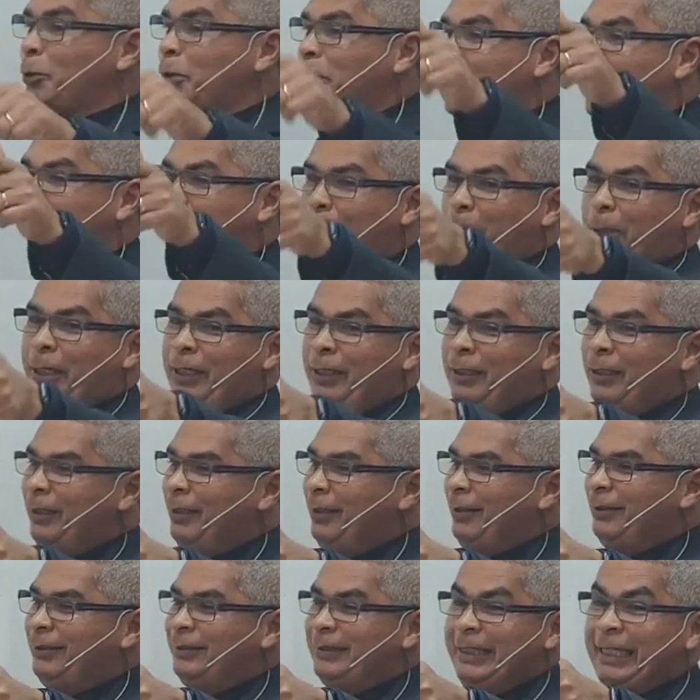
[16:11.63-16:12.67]
We're going to
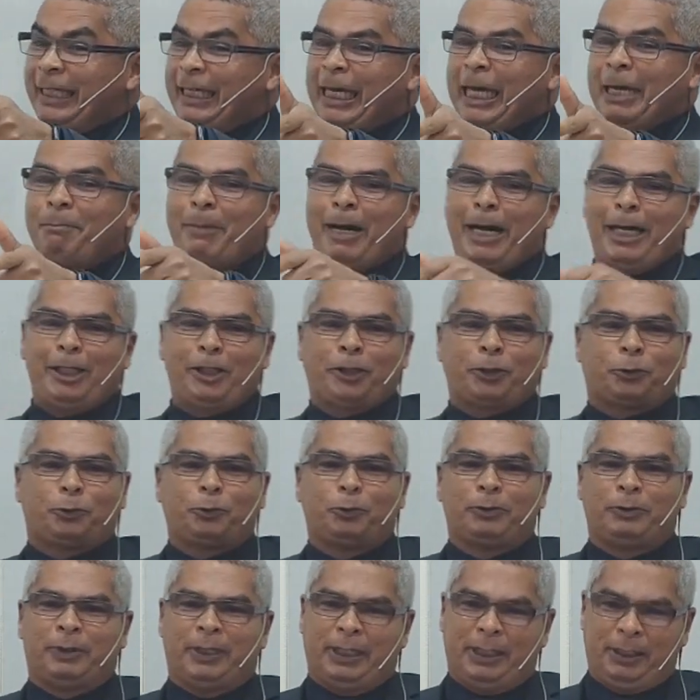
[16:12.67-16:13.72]
pray for fire to come
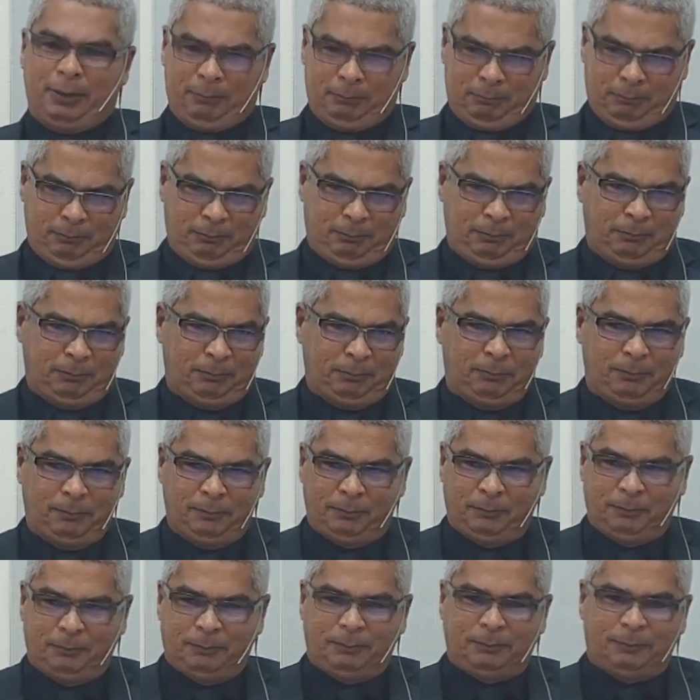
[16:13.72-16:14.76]
from heaven and burn
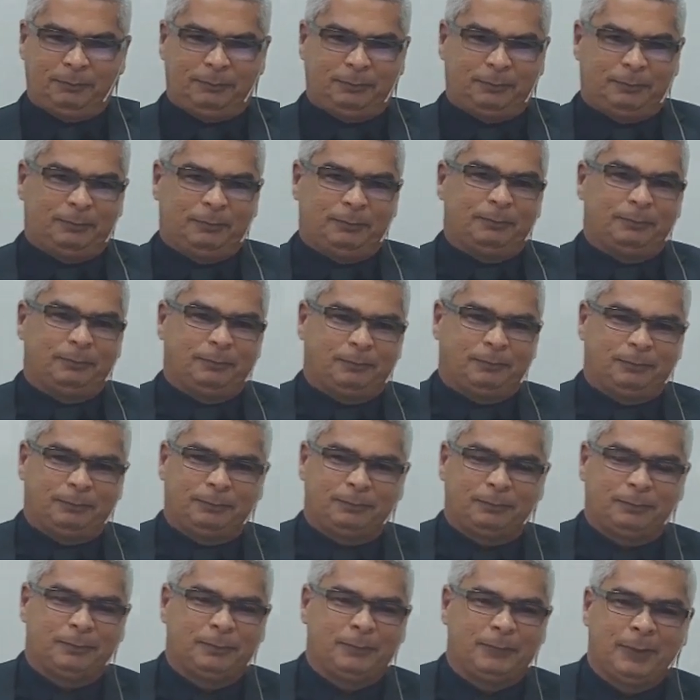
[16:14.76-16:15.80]
everyone else, uh, uh,
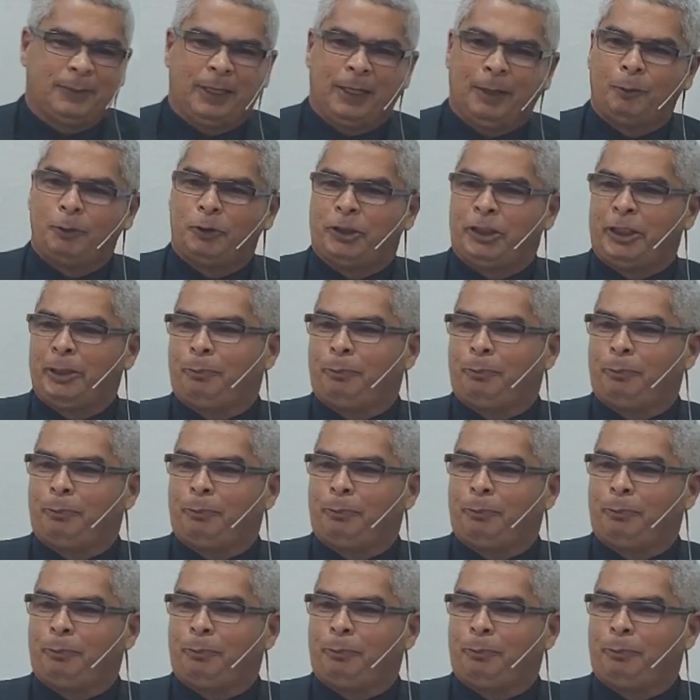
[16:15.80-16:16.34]
everyone here.